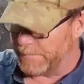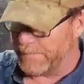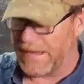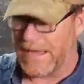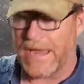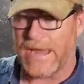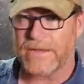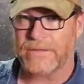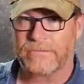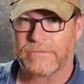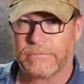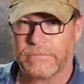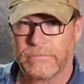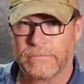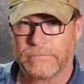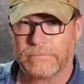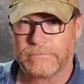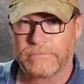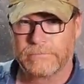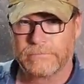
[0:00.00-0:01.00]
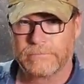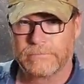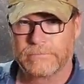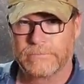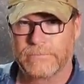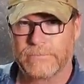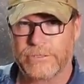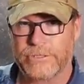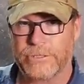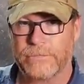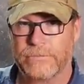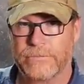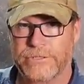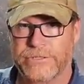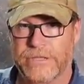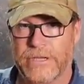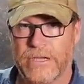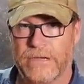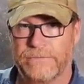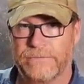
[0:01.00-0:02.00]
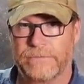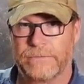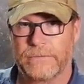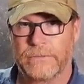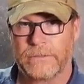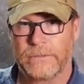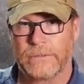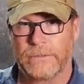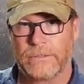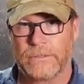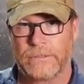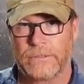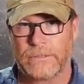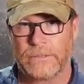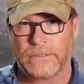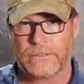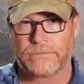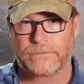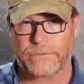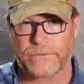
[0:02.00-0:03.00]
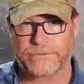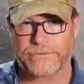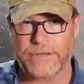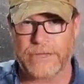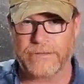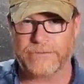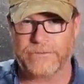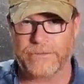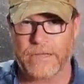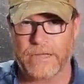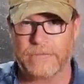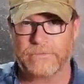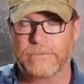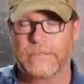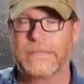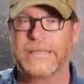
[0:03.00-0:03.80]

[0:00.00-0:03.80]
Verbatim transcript: bags, shooting stuff first aid stuff.